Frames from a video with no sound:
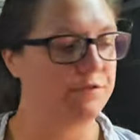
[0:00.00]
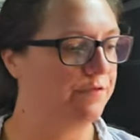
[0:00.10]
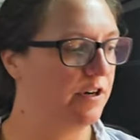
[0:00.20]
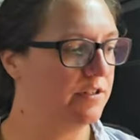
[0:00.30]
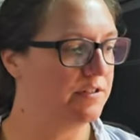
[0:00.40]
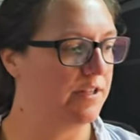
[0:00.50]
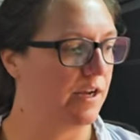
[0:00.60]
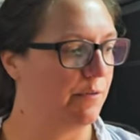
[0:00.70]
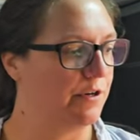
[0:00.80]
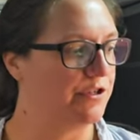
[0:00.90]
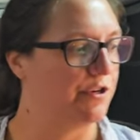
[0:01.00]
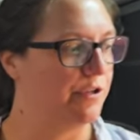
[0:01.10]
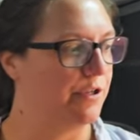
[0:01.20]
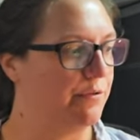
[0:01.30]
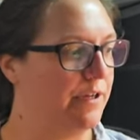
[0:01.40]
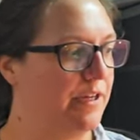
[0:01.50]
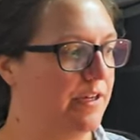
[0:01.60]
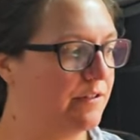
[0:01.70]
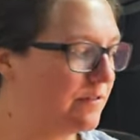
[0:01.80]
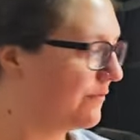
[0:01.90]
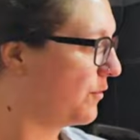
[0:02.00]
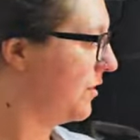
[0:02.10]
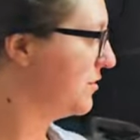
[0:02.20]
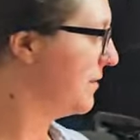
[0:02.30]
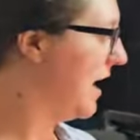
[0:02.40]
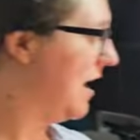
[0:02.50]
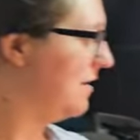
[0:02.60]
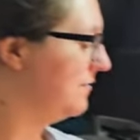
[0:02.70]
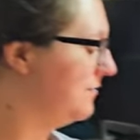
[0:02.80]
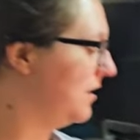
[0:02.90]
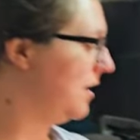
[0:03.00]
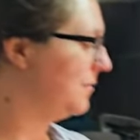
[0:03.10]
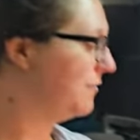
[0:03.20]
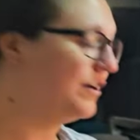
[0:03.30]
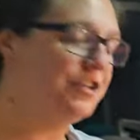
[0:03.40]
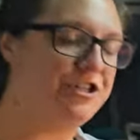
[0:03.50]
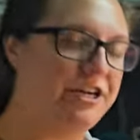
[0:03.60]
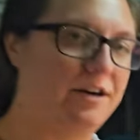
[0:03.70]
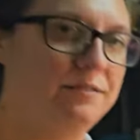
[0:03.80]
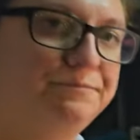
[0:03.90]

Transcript: first thing I want to show you is, of course, we have a fridge here.